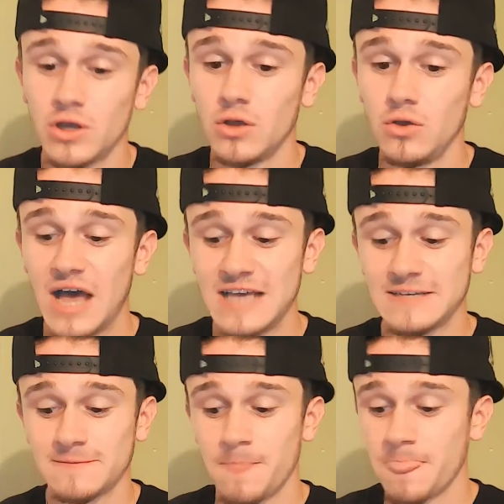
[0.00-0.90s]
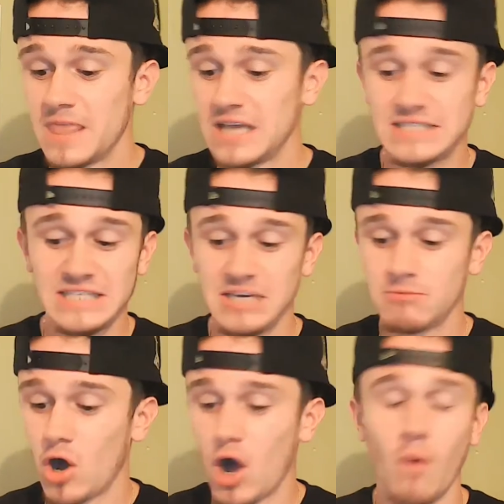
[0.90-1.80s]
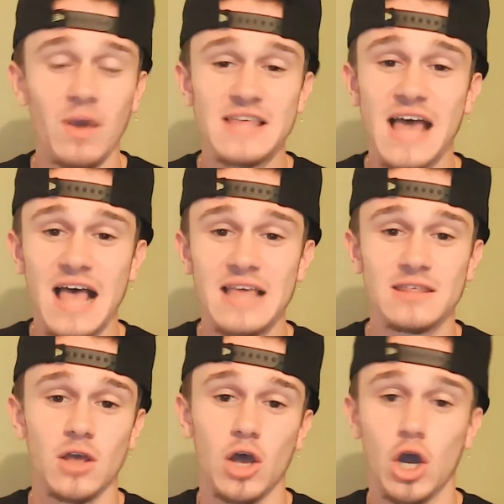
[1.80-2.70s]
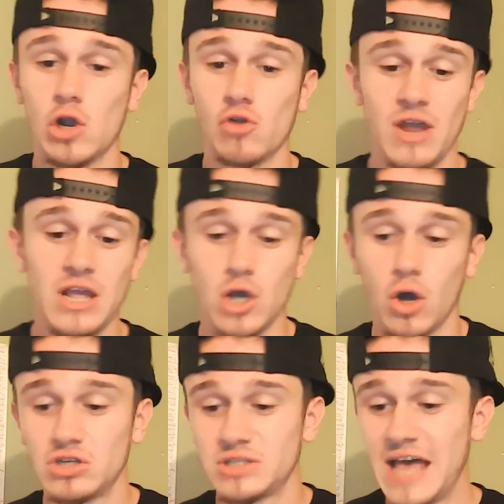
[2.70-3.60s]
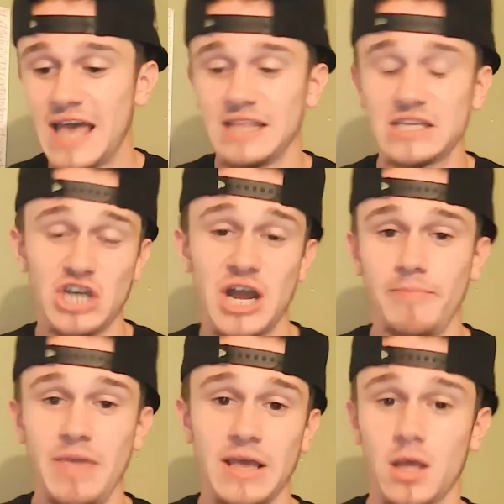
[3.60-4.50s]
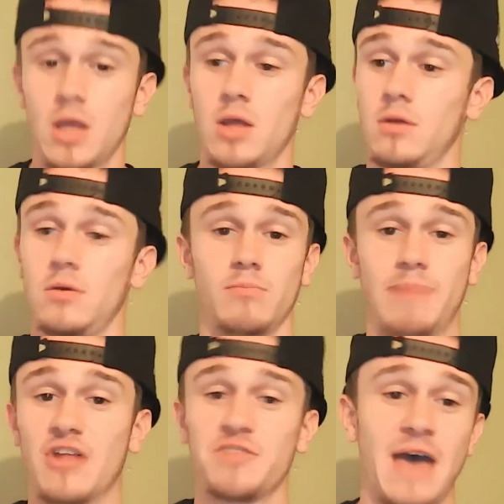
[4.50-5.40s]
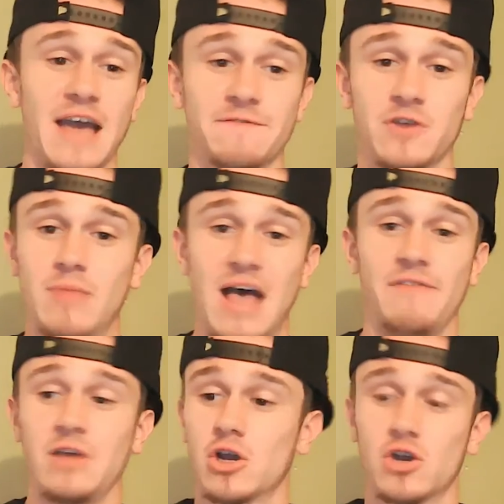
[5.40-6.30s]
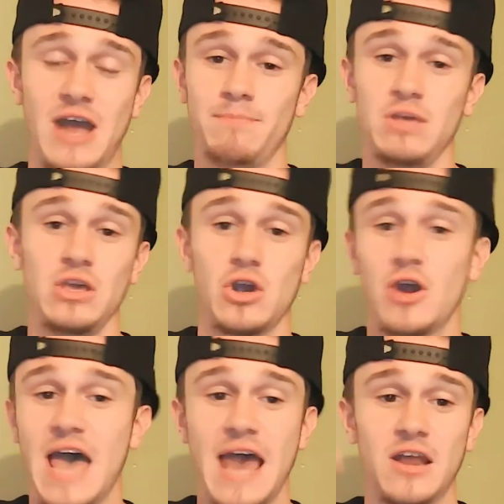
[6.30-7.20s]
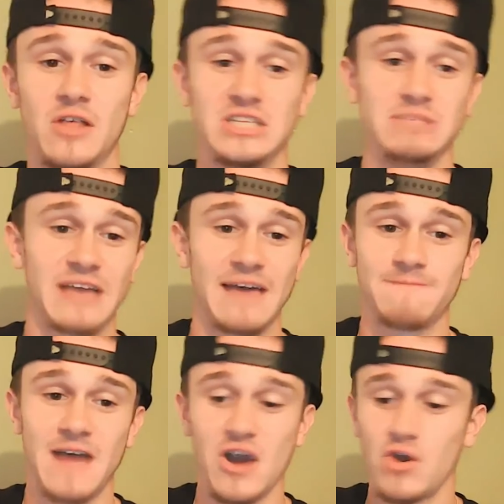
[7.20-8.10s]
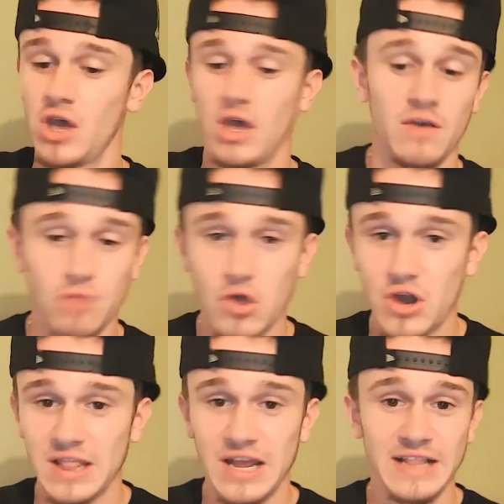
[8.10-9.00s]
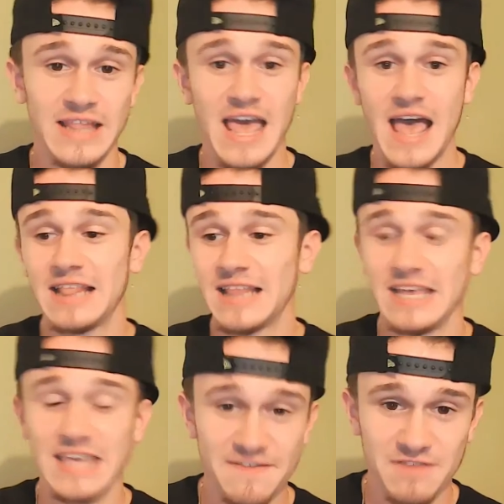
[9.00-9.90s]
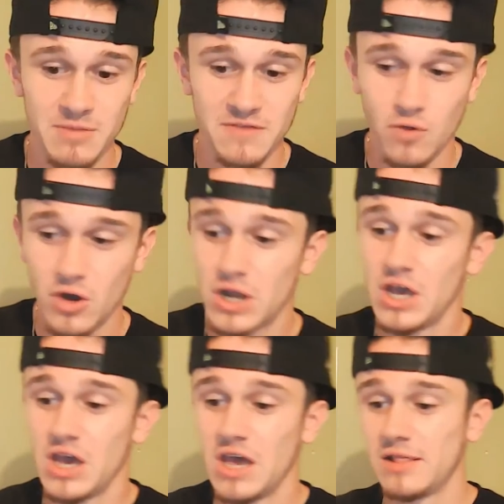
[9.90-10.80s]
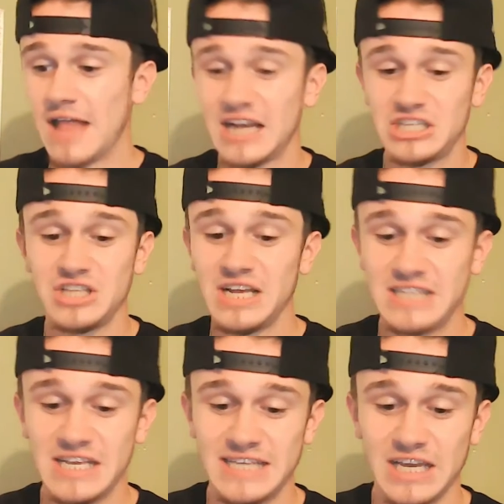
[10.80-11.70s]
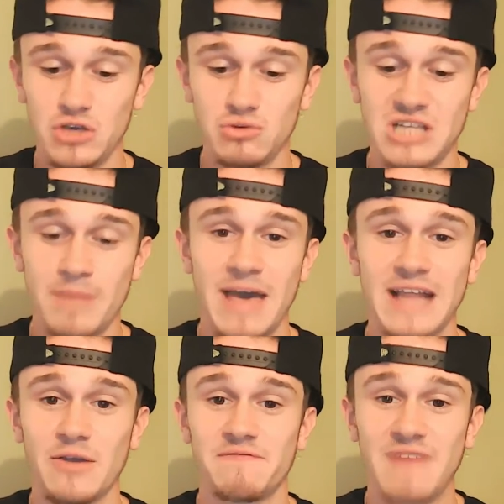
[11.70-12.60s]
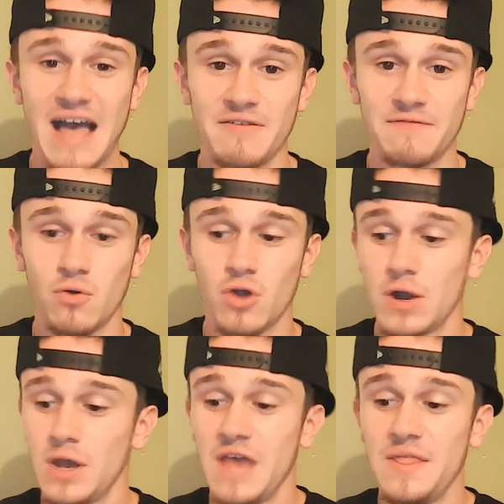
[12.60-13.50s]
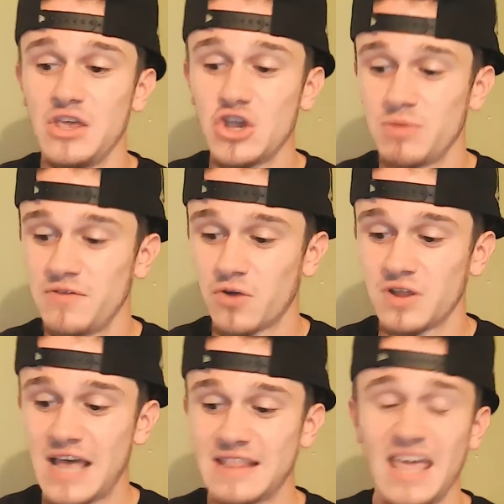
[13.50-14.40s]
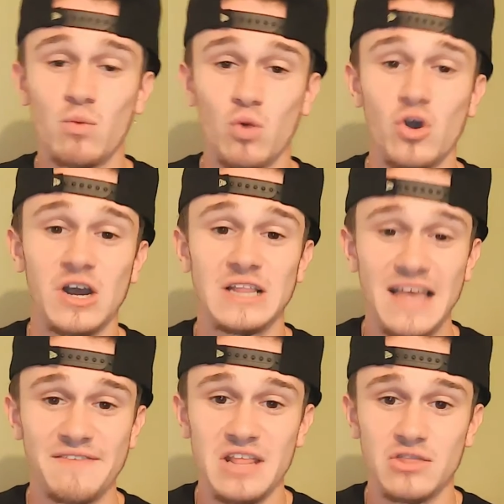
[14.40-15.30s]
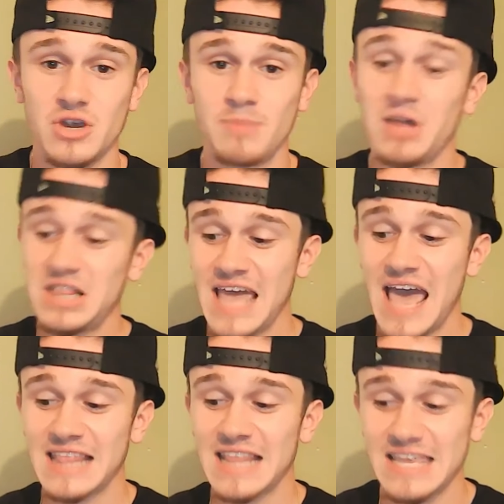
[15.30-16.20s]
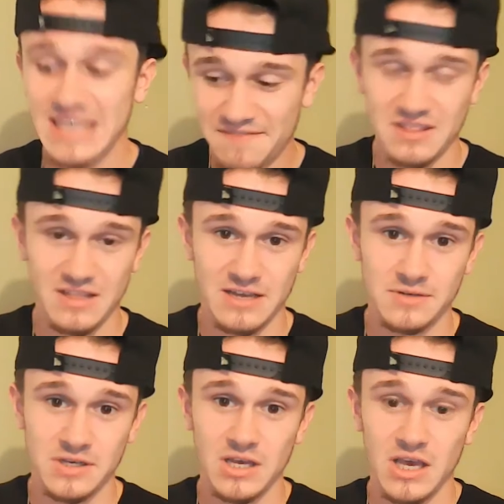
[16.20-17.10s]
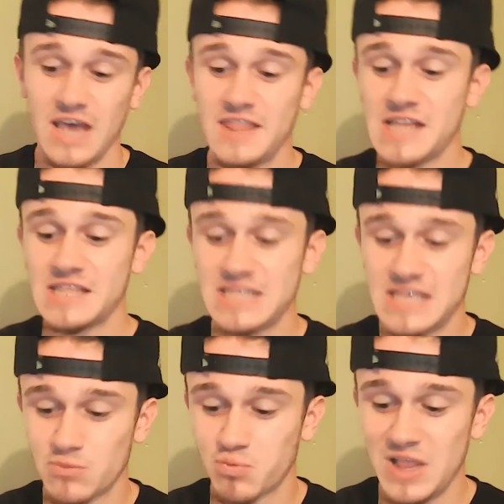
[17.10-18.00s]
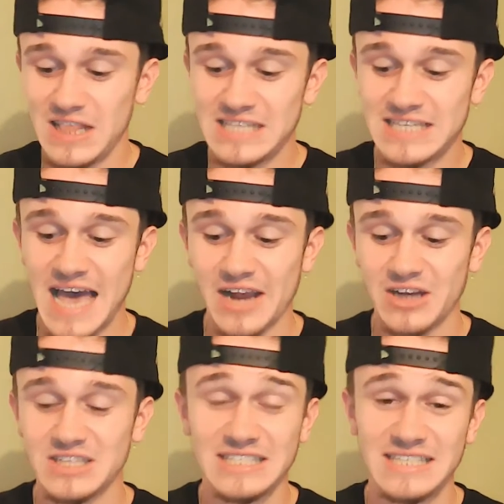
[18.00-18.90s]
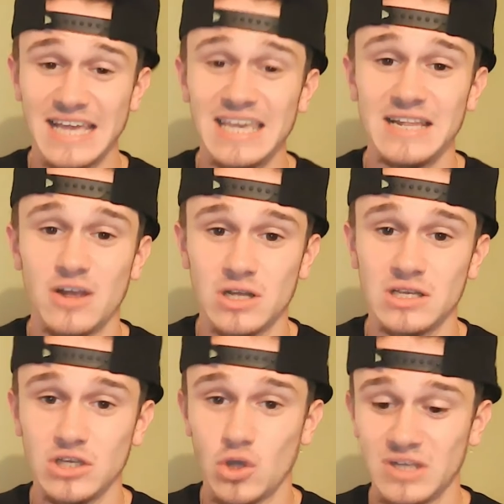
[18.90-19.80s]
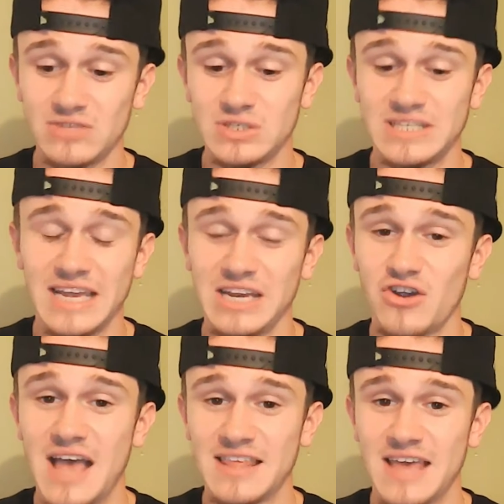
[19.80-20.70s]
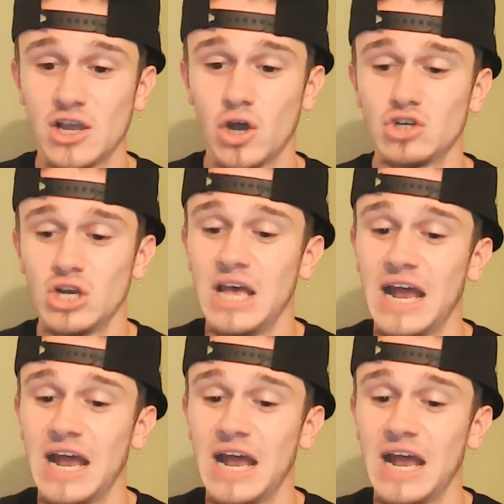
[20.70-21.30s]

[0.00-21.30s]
You guys, this team always has a great coach that is trying to bounce back from having a crappy year at another team that got fired. Florida Atlantic, they had Lane Kiffin before. Last year, they did take a huge step back. They were 5-4, and the year before that, they were 11-3, but they had Lane Kiffin then. And now this is Willie Taggart's going to his 2nd year as head coach.